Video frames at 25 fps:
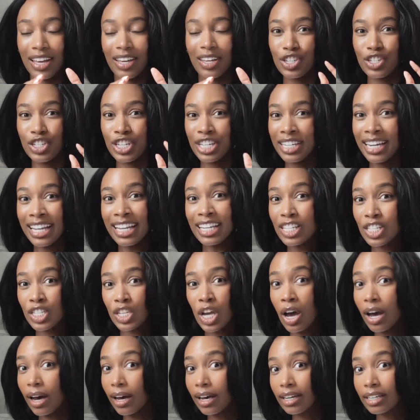She didn't
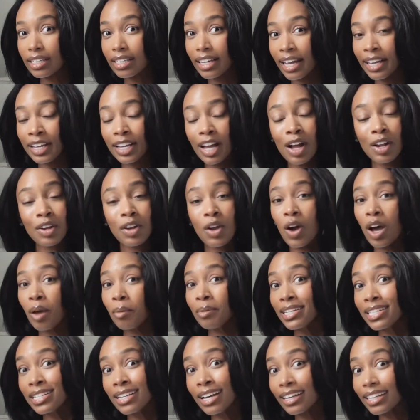talk, and y'all know I
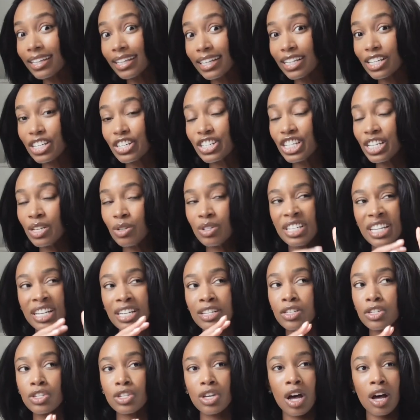be talking. She
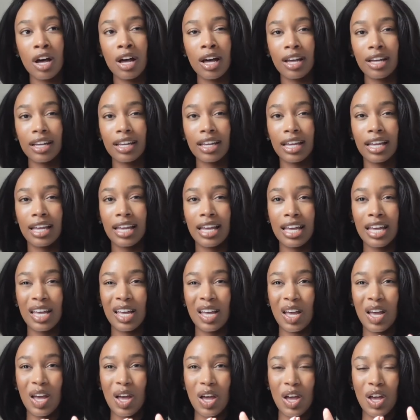didn't talk,
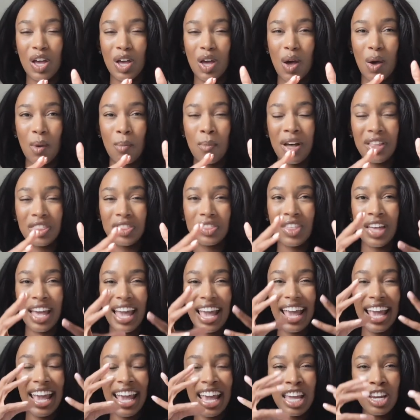but the
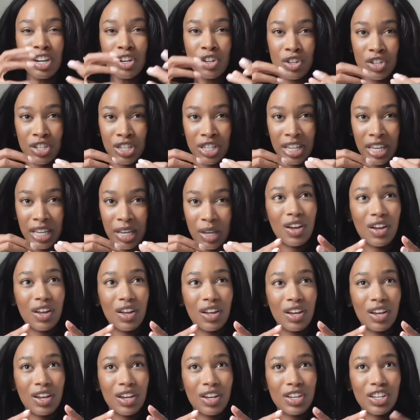energy,
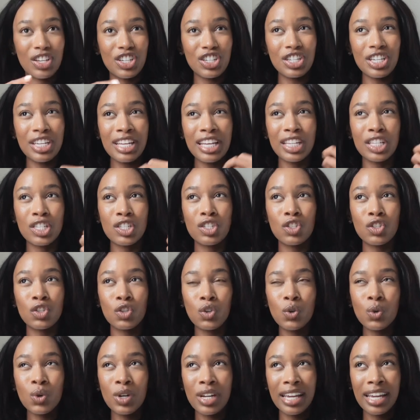she
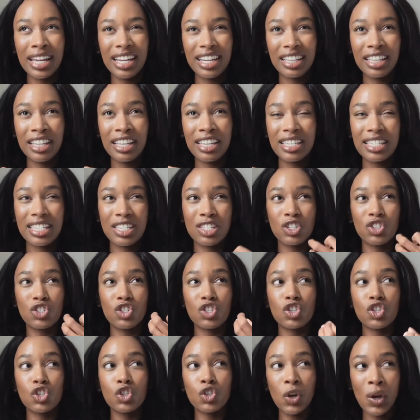exuded this
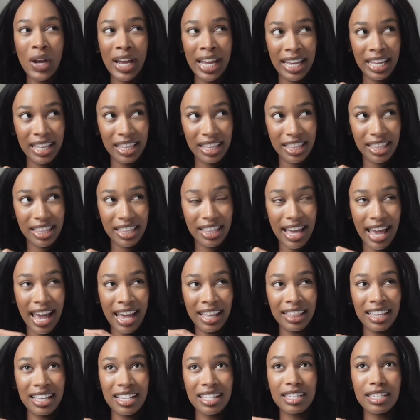strength
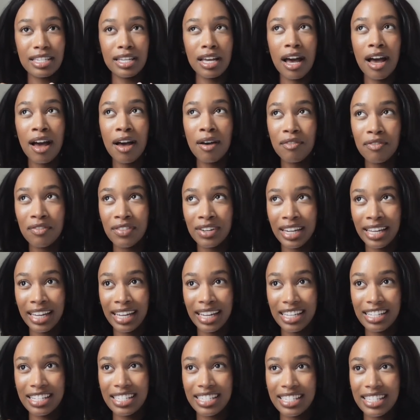and this
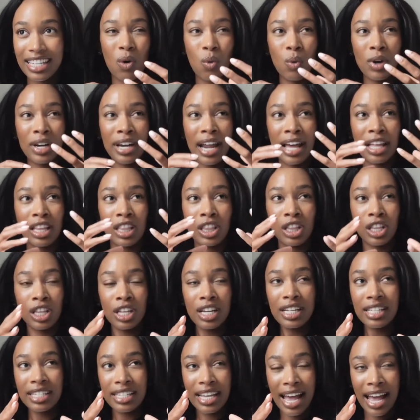confidence. When I
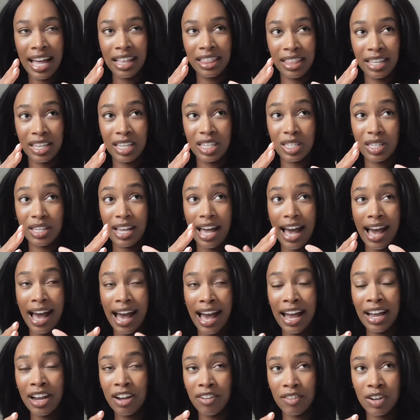looked at this
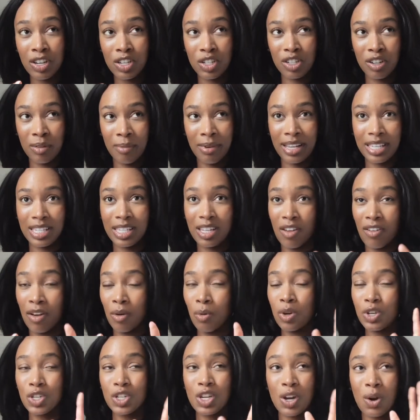higher version of myself,
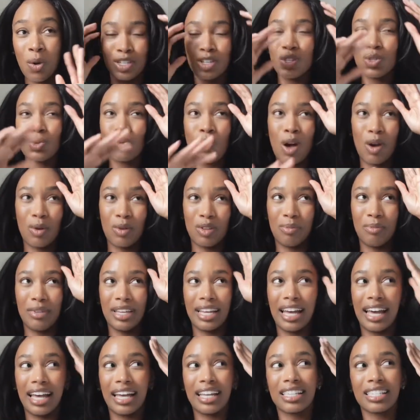I want y'all to just walk with me,
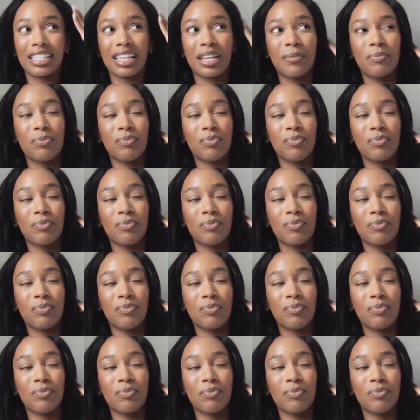guys.